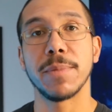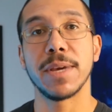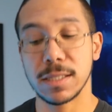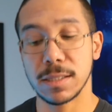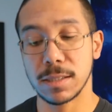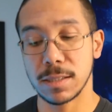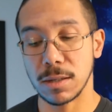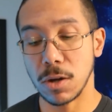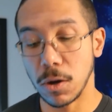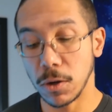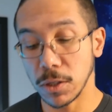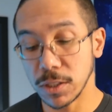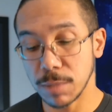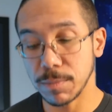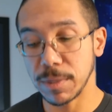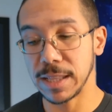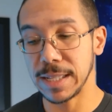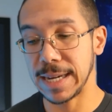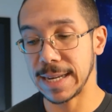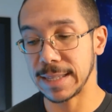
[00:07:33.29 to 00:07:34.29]
He's
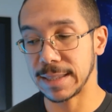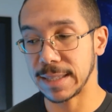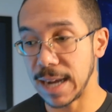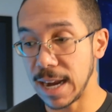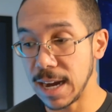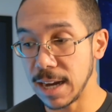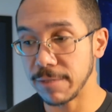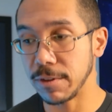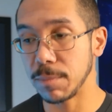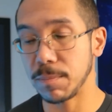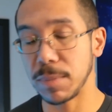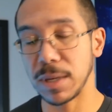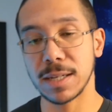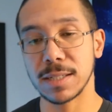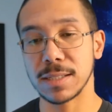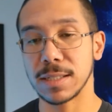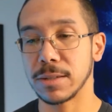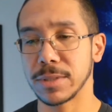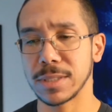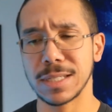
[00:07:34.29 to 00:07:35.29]
ultimately at the end of it,
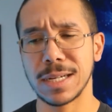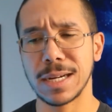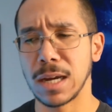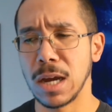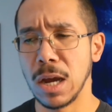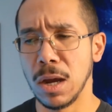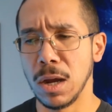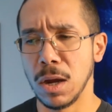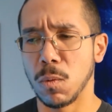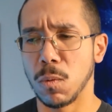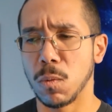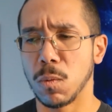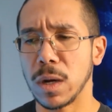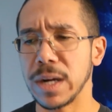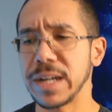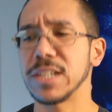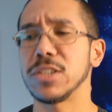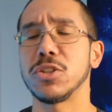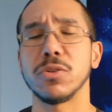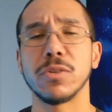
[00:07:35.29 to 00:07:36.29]
because I was like,
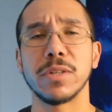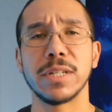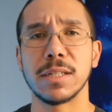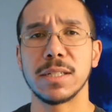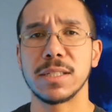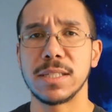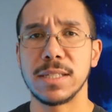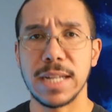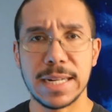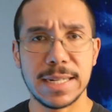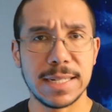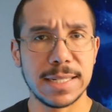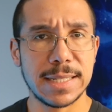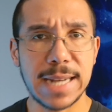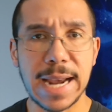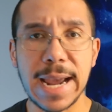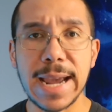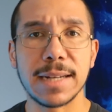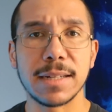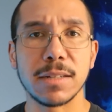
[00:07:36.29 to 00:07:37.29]
what is your
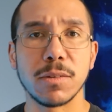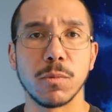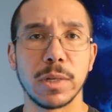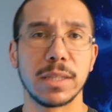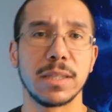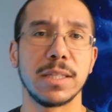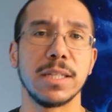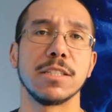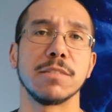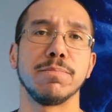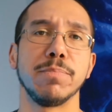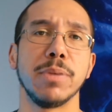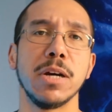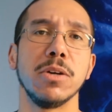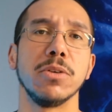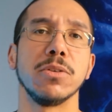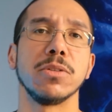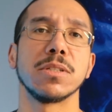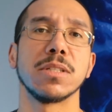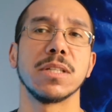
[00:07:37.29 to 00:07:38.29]
intent with this
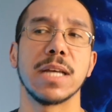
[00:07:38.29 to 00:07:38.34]
post?